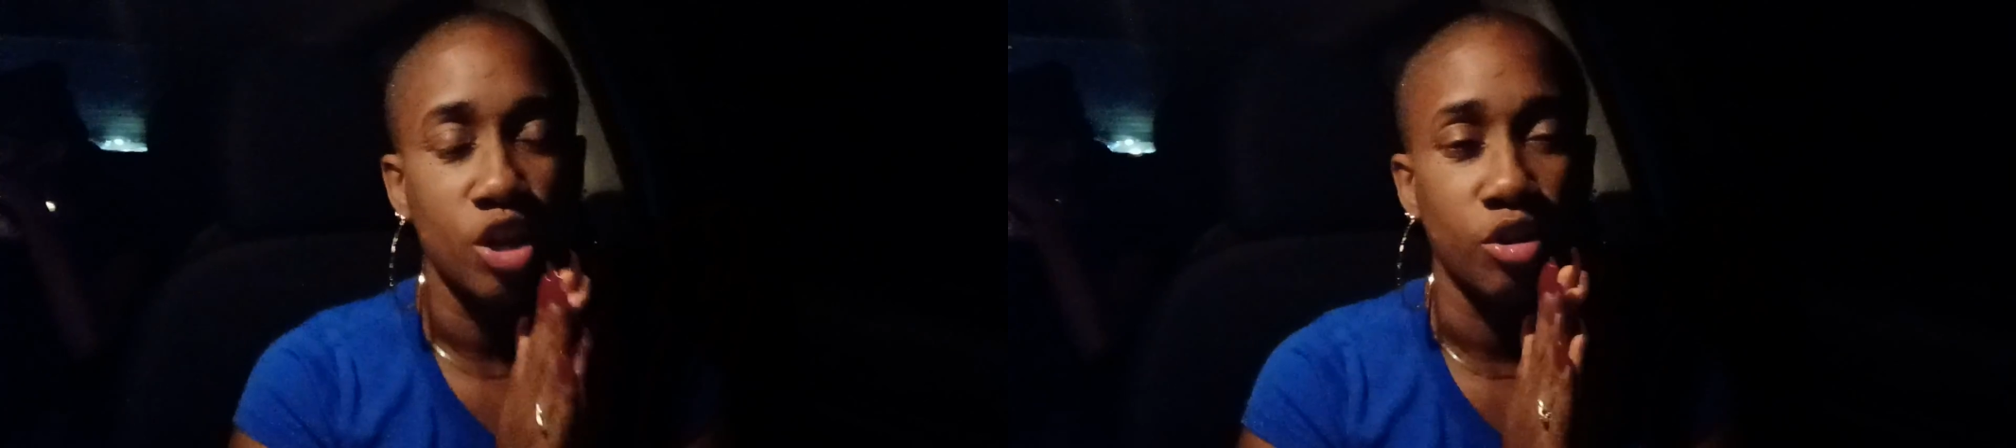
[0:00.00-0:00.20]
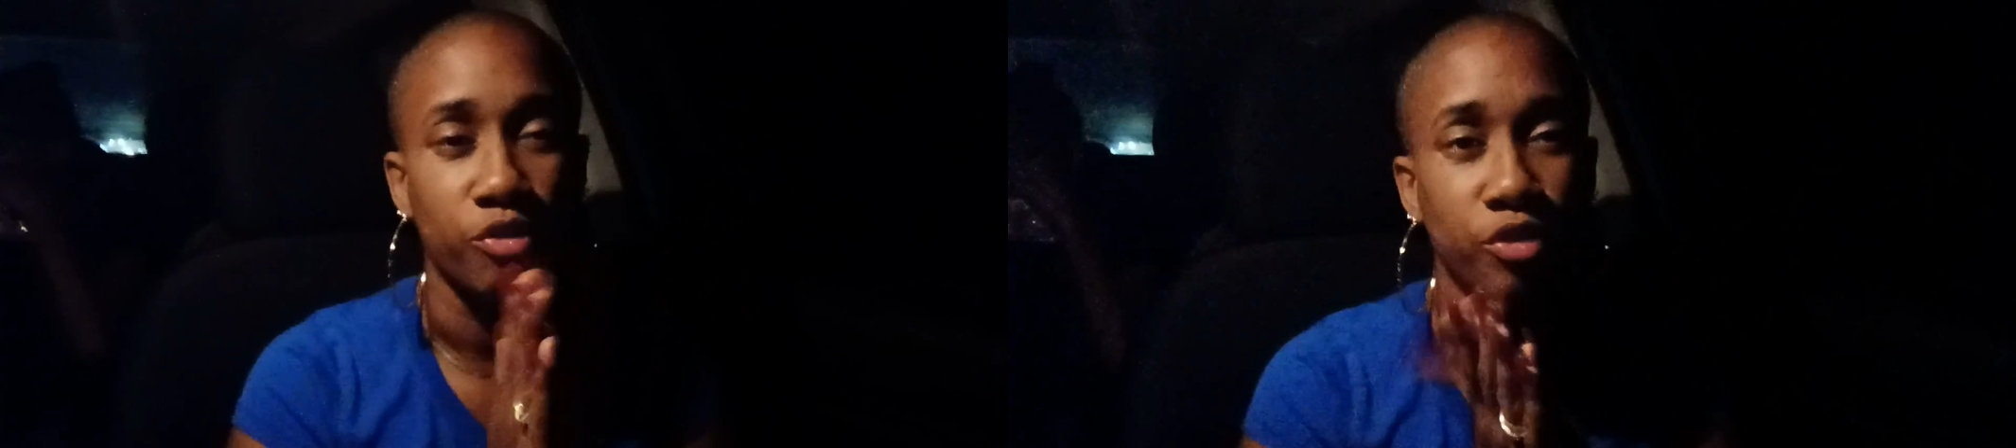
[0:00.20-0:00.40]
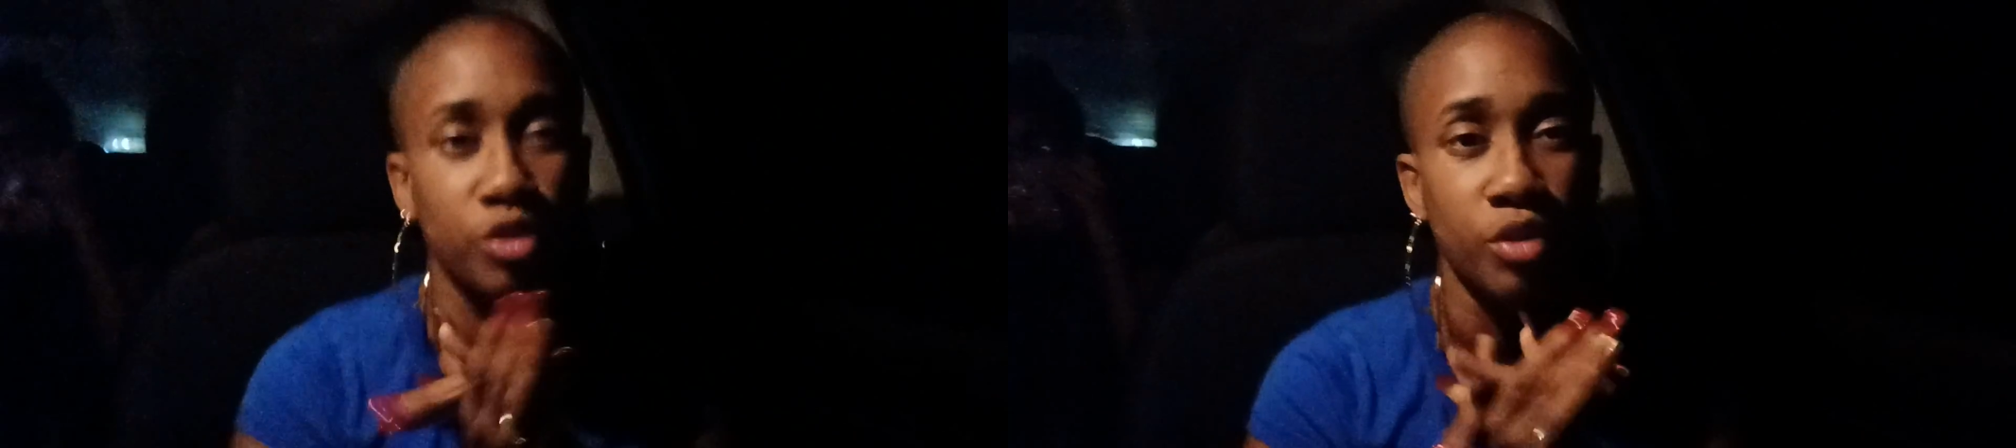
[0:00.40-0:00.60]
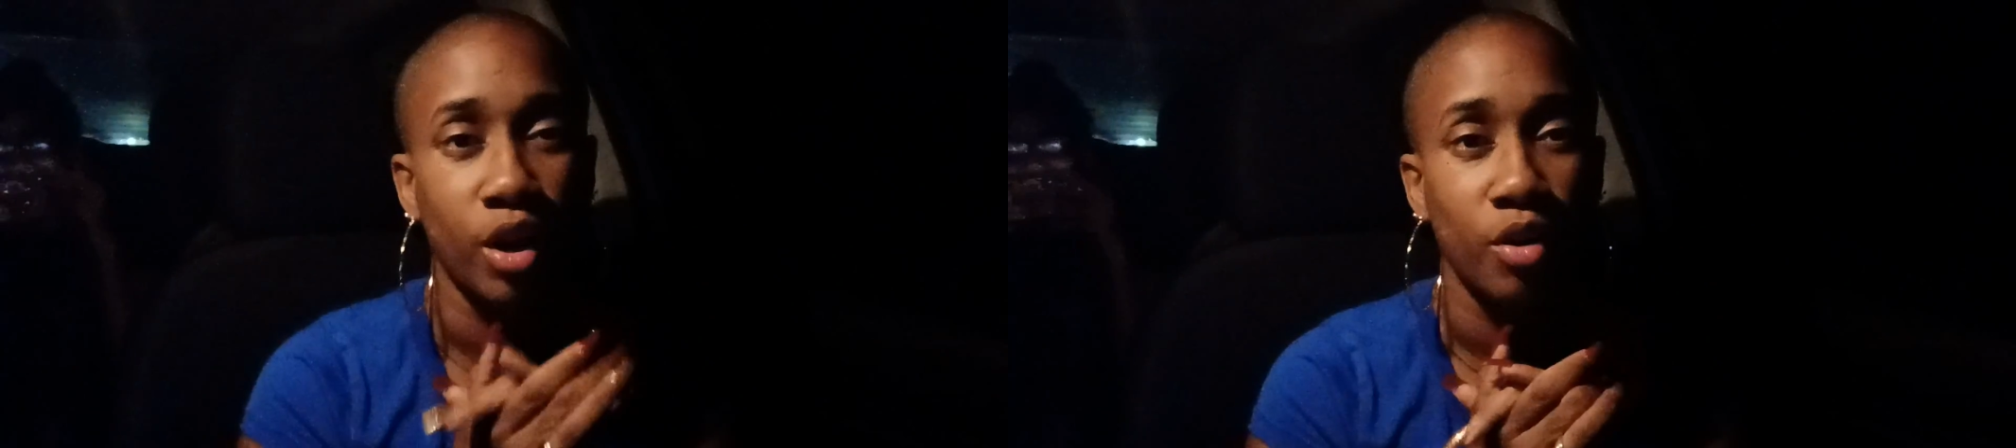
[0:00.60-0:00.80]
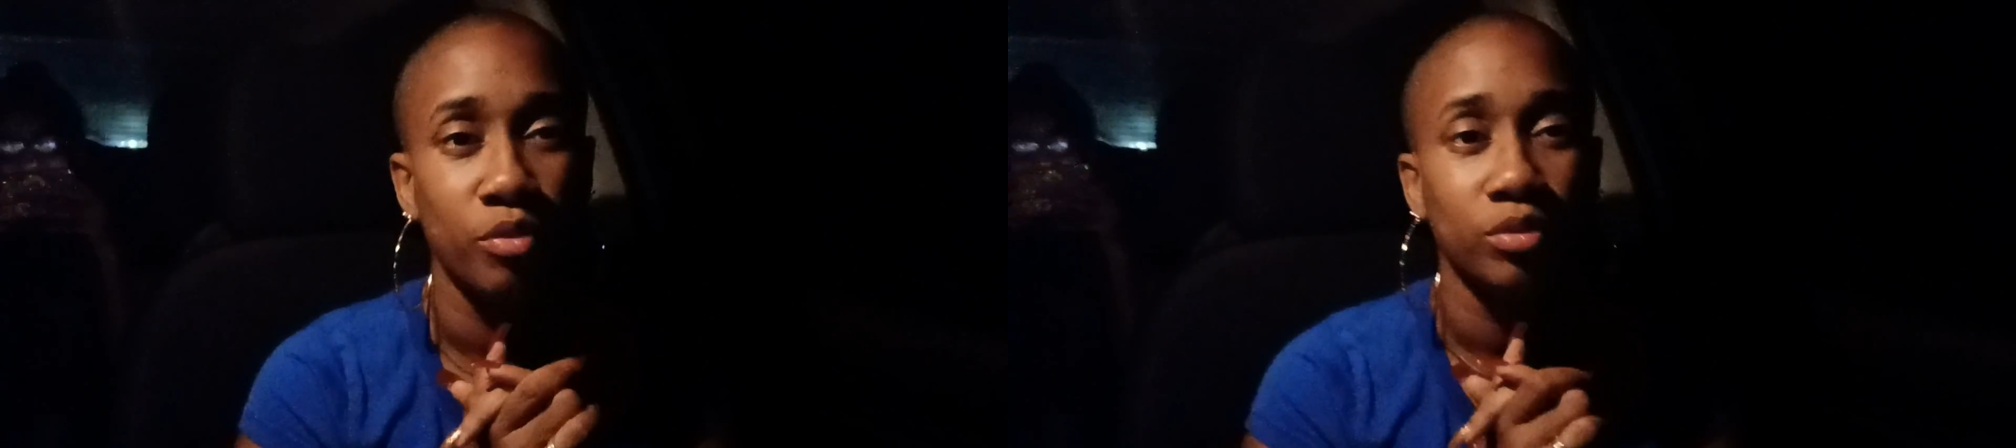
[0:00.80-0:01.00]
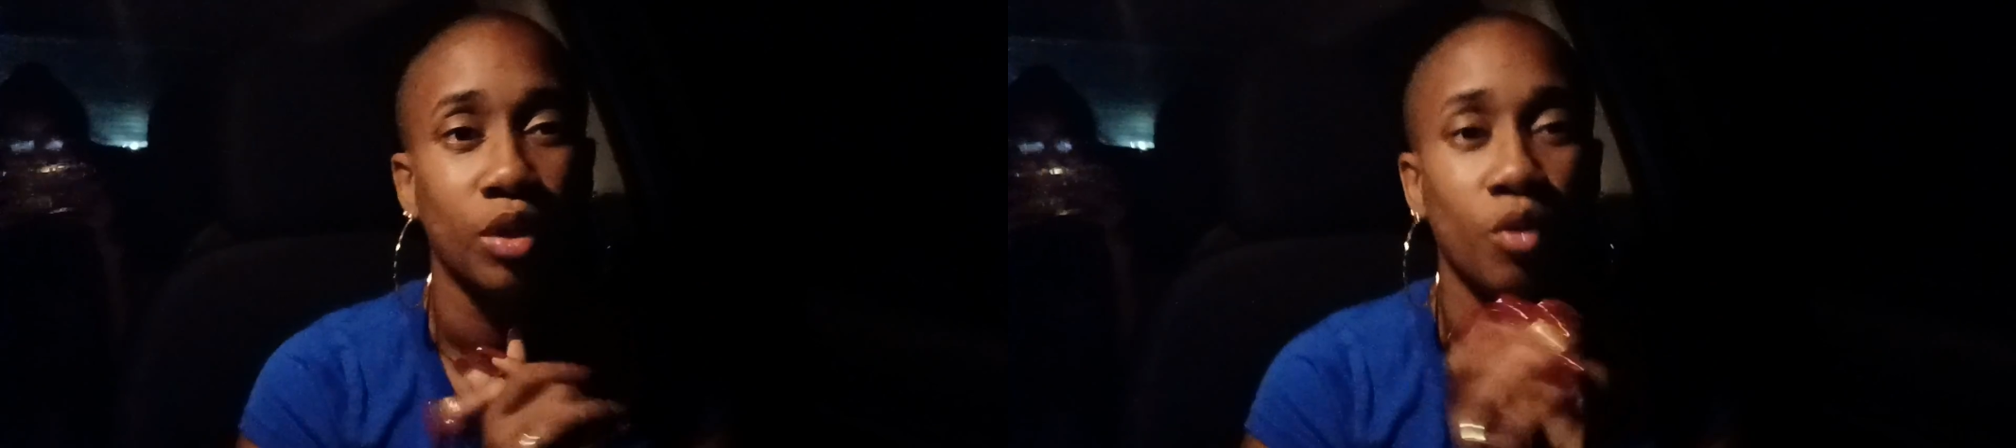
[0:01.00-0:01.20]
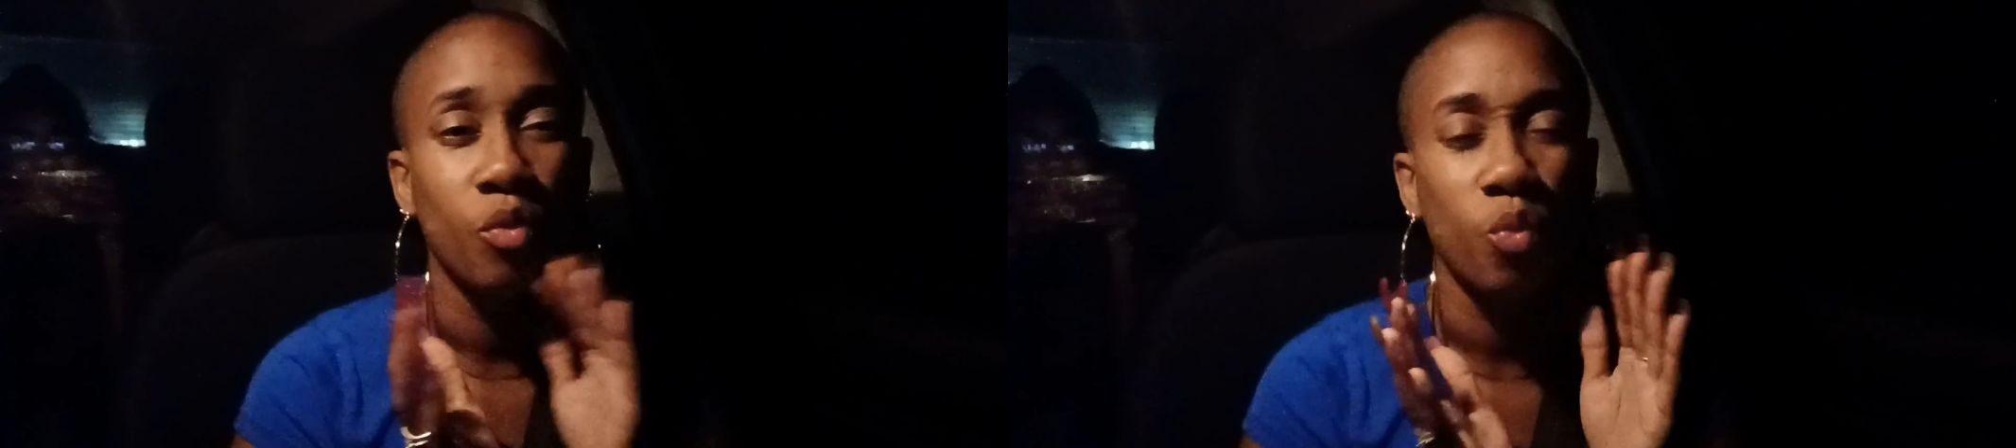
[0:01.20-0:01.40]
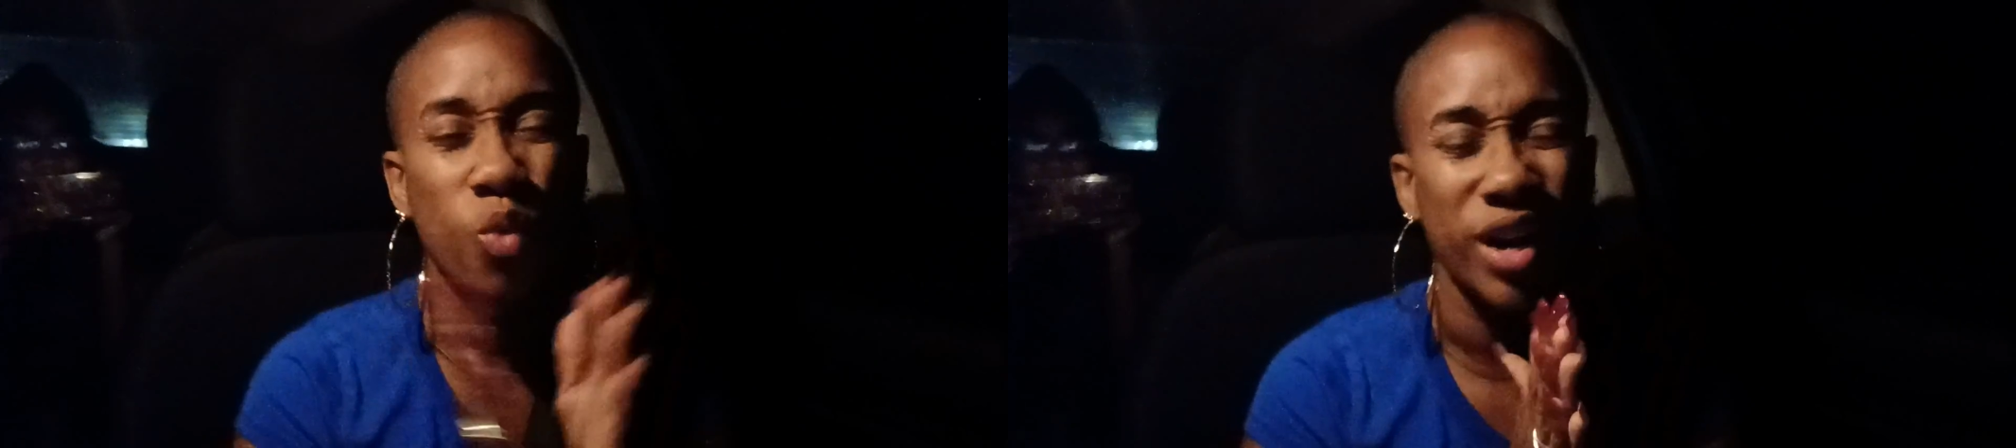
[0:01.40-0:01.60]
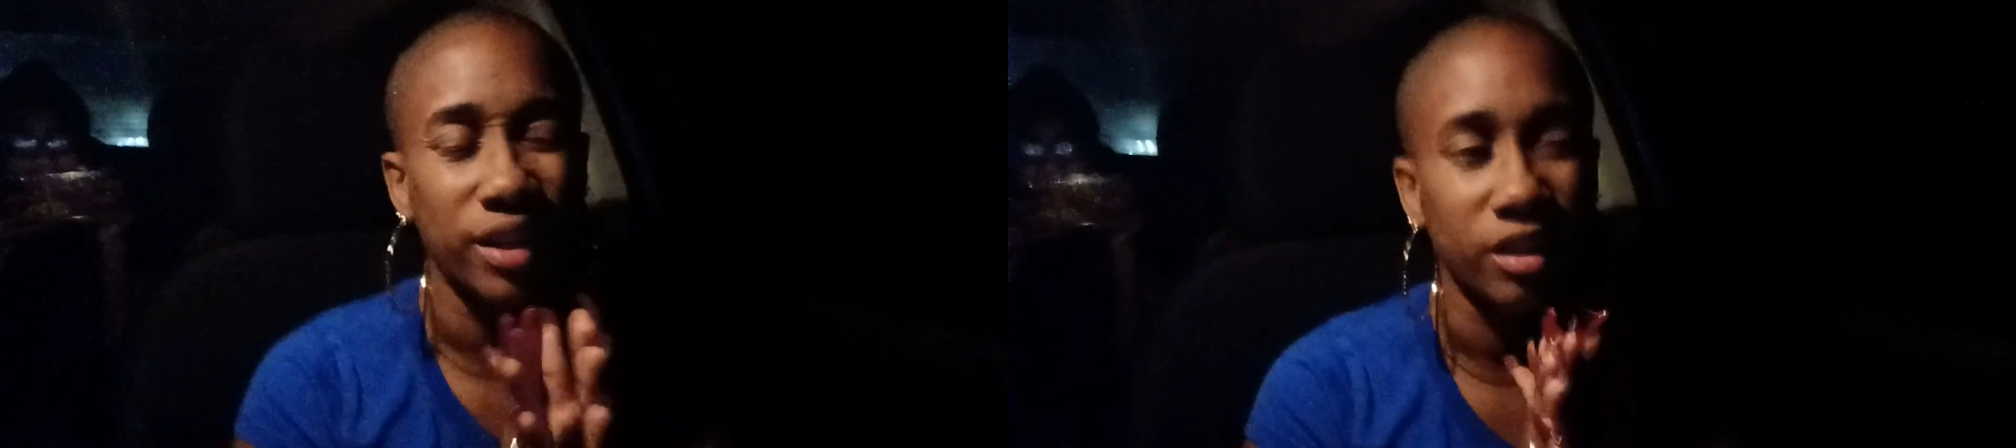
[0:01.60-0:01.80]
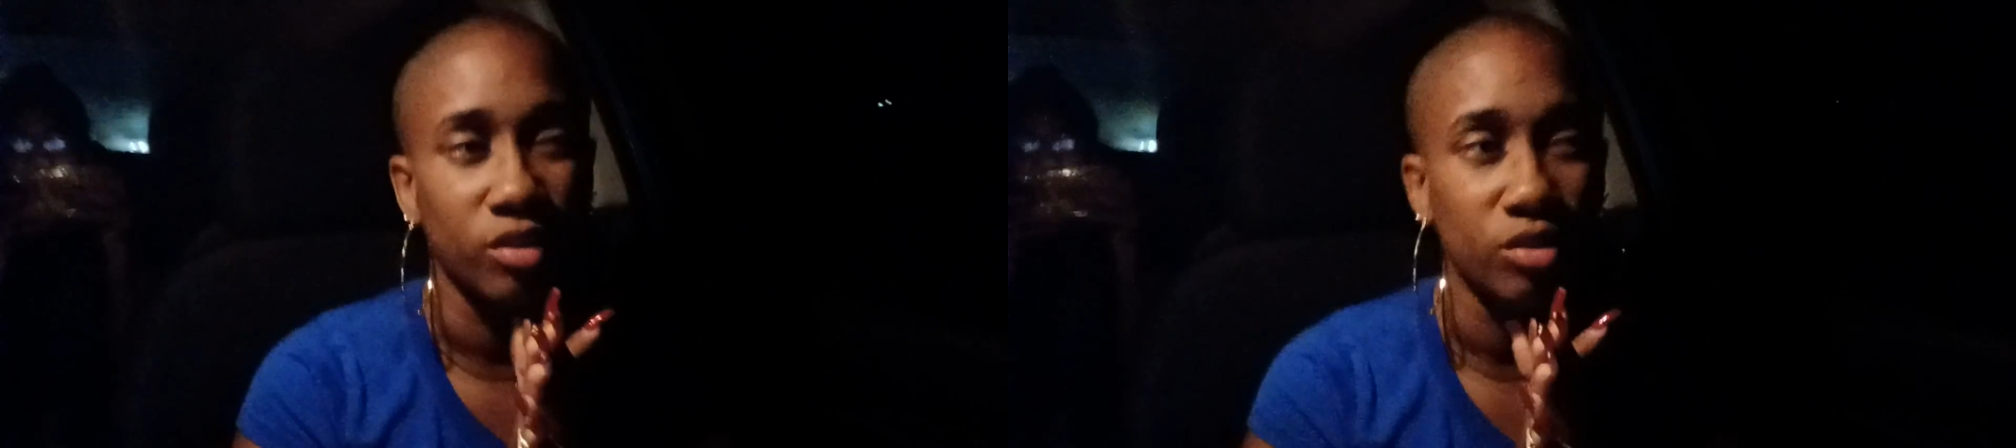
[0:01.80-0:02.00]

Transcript: you know? What if?